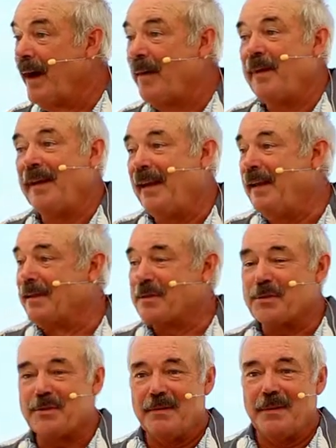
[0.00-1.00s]
I mean, he
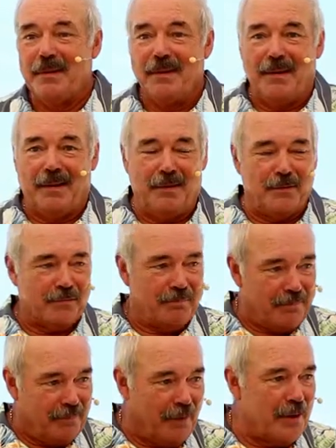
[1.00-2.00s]
is he's
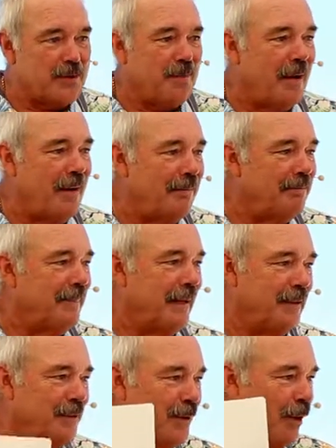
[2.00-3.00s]
very smart,
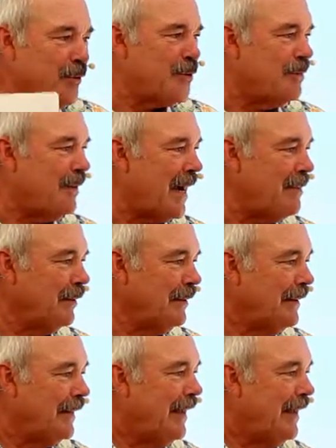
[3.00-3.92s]
he knows the Bible,